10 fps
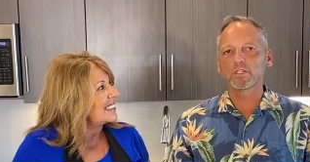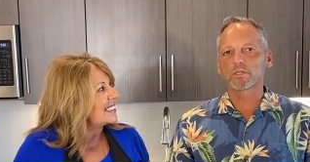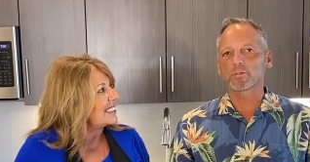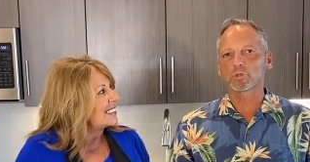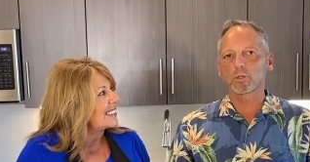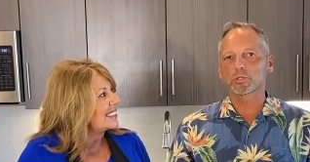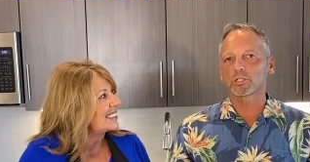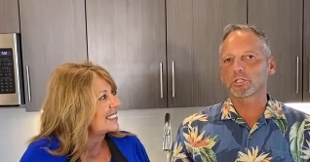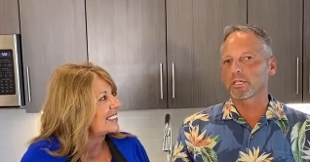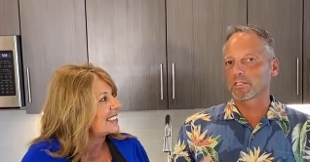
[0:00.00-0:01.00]
Speaker 1: in some
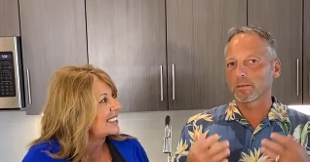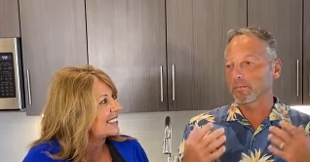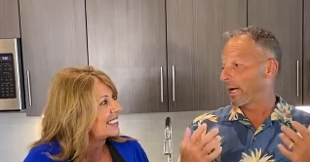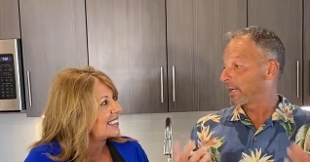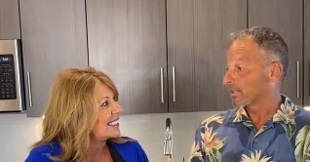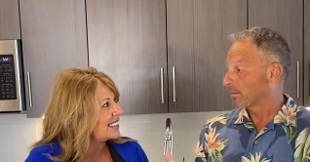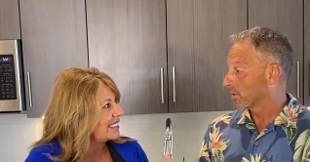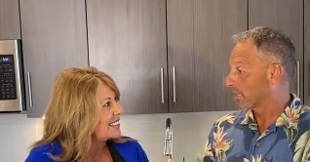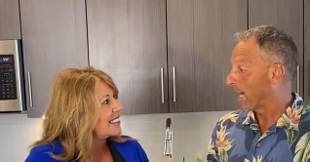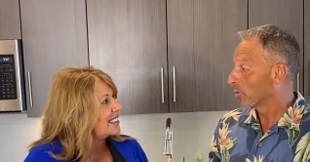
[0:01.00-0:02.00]
scripture and some, I guess, some
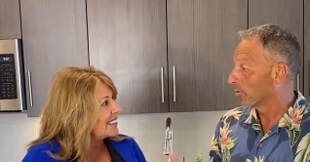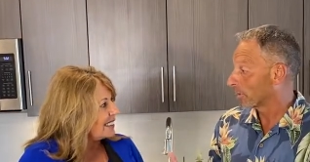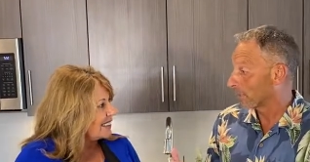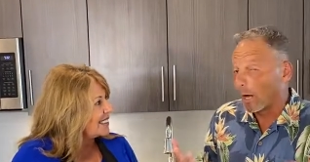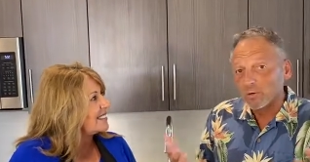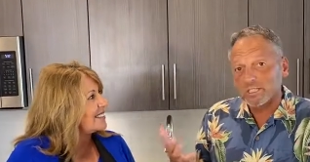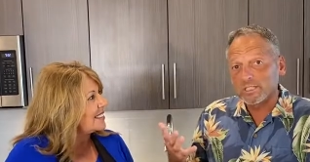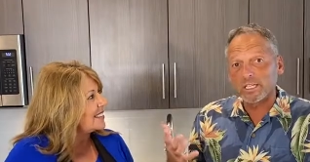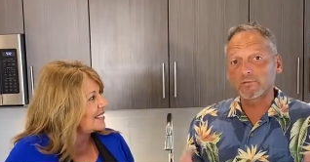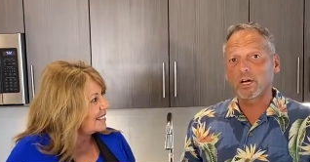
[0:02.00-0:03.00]
sound
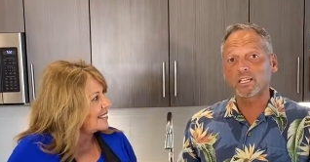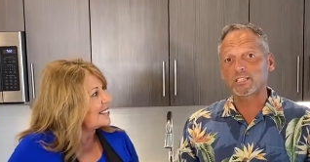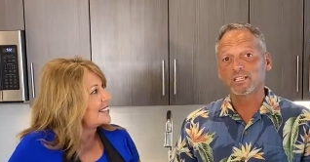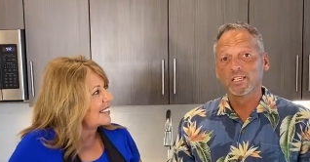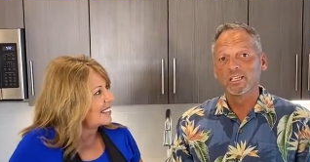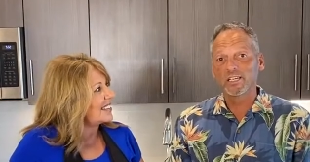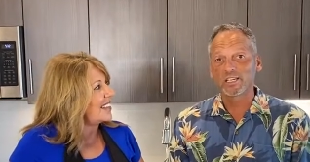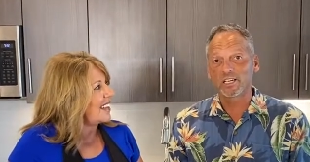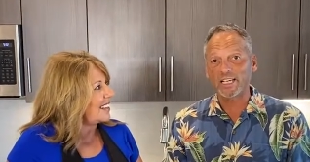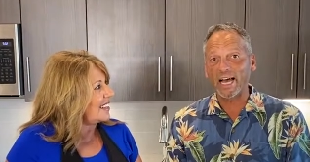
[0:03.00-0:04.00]
counseling advice
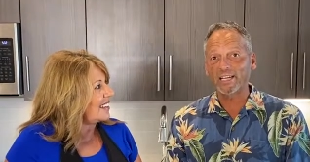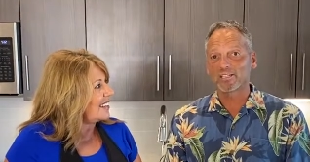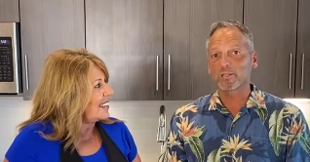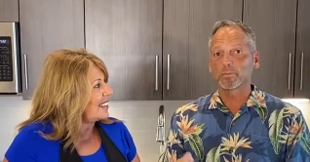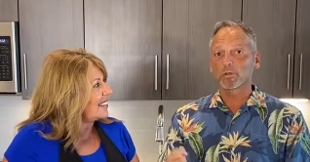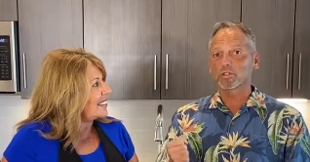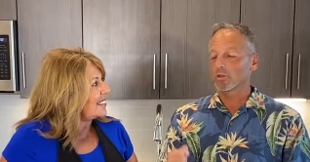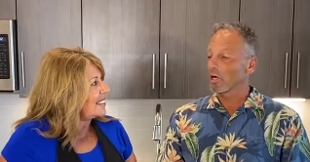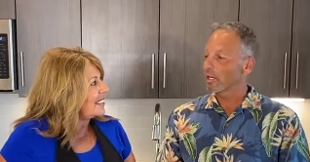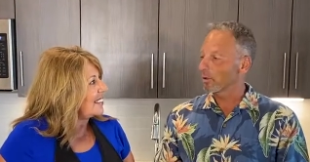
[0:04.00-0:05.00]
and uh, guidance to build
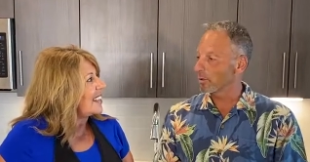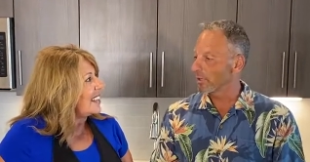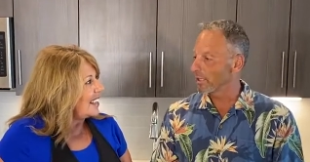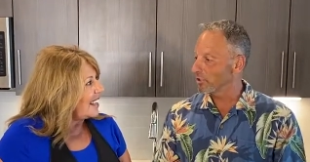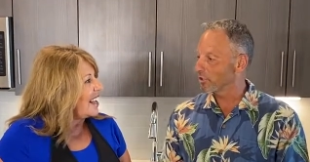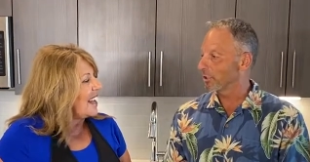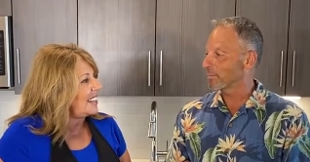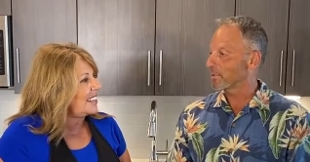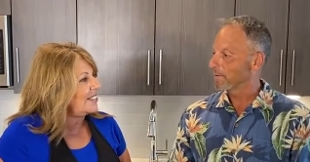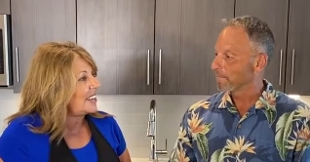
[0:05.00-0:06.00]
strong, healthy relationships.
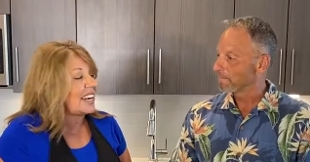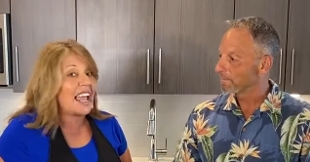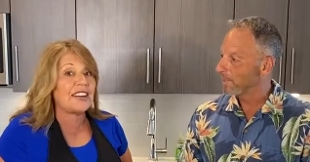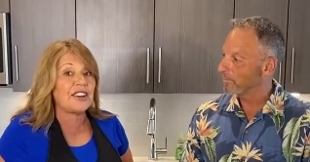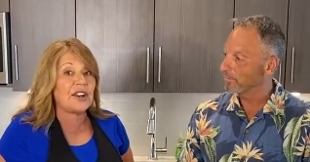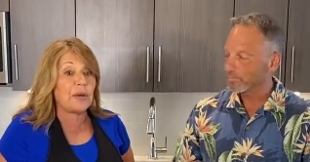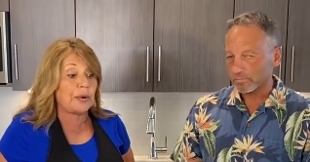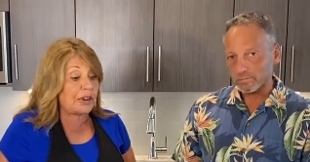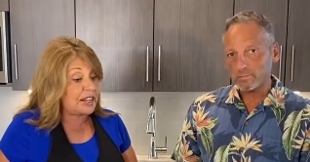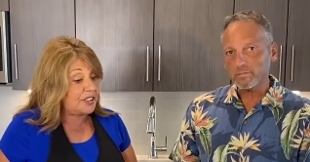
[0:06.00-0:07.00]
I
Speaker 2: love it. And yeah. you know,
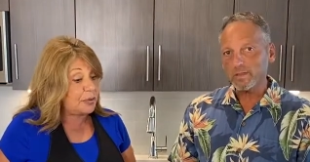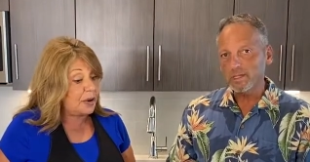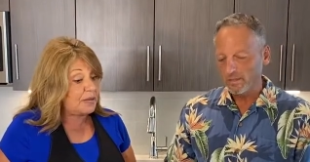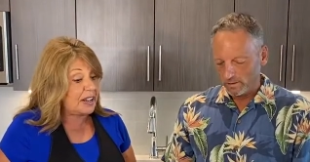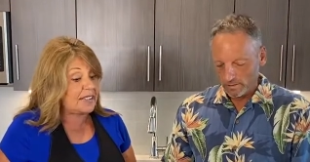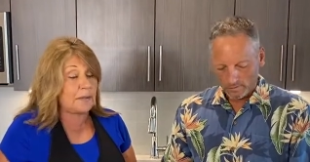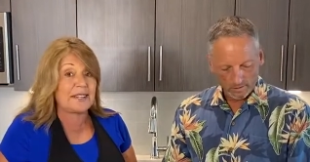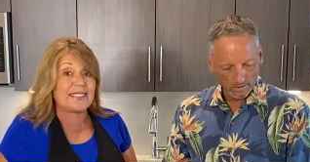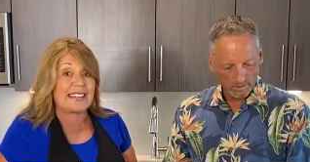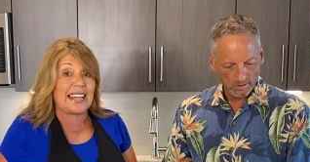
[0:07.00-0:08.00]
we're going to do one
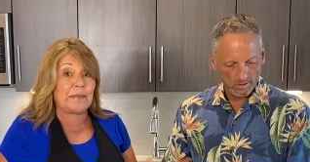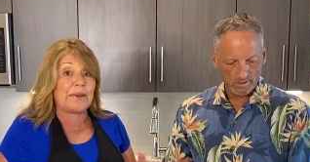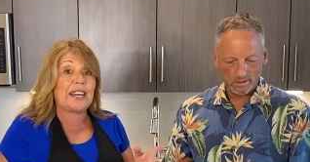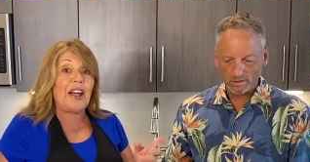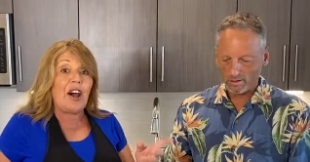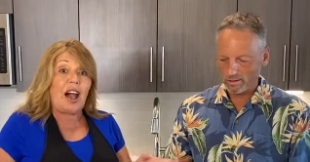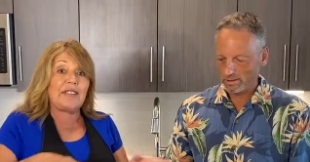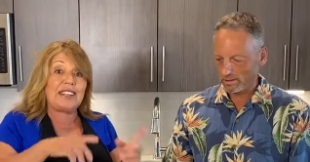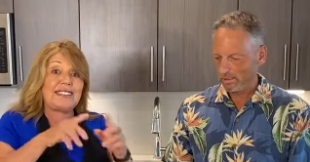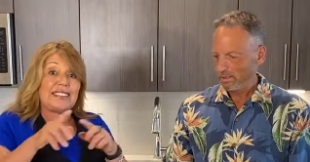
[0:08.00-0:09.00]
recipe tonight, but
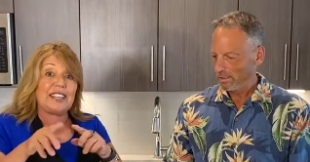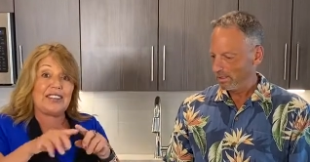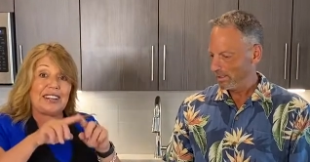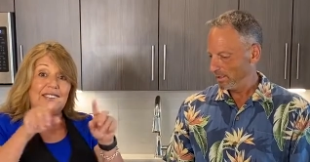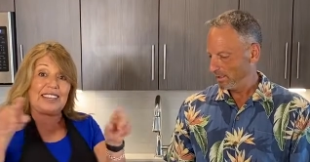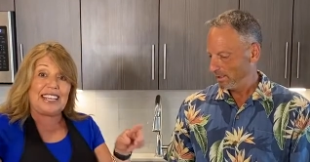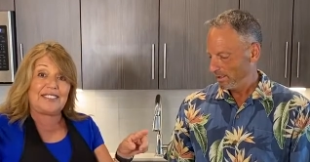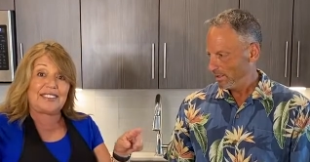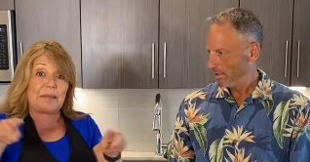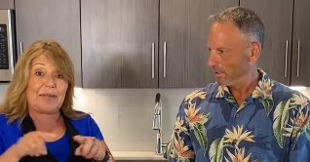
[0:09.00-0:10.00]
obviously you can
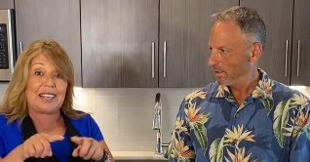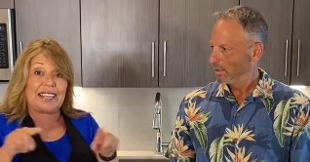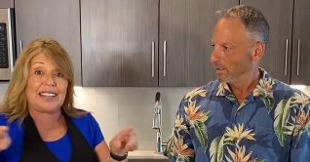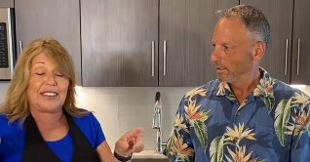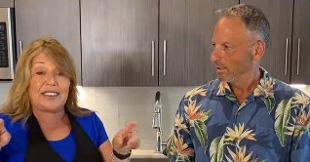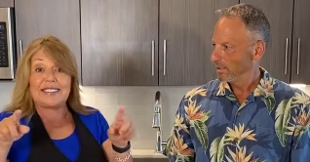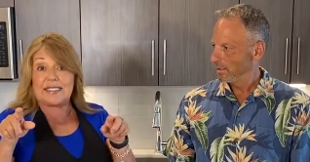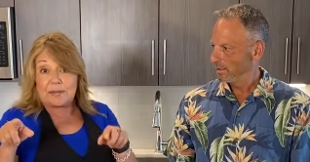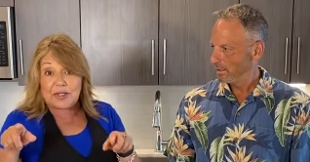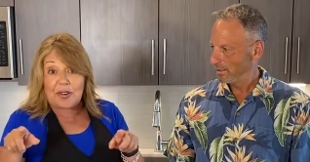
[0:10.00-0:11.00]
leave something, you can
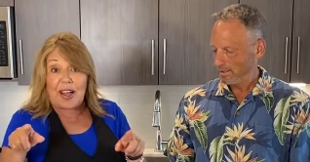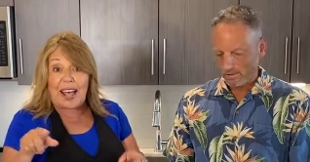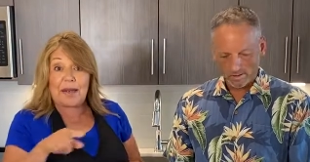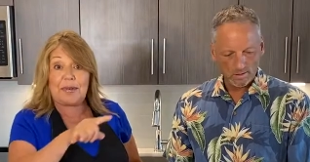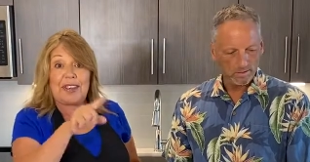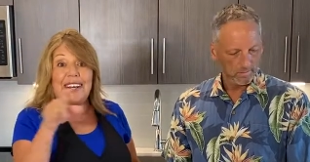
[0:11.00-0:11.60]
subscribe, you